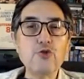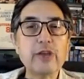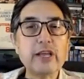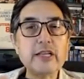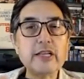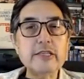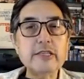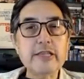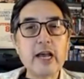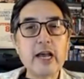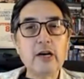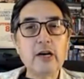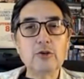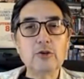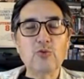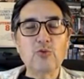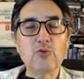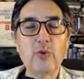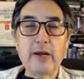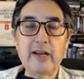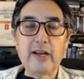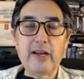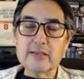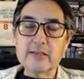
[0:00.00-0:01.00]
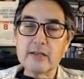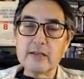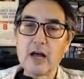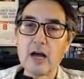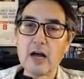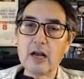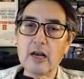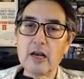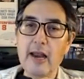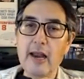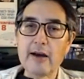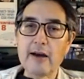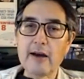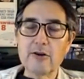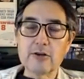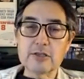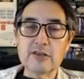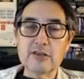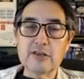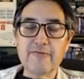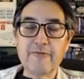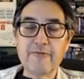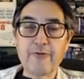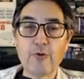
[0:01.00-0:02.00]
can tell when it's not
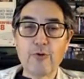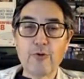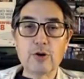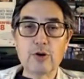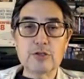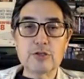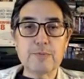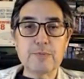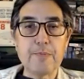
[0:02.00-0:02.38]
Harrison Ford's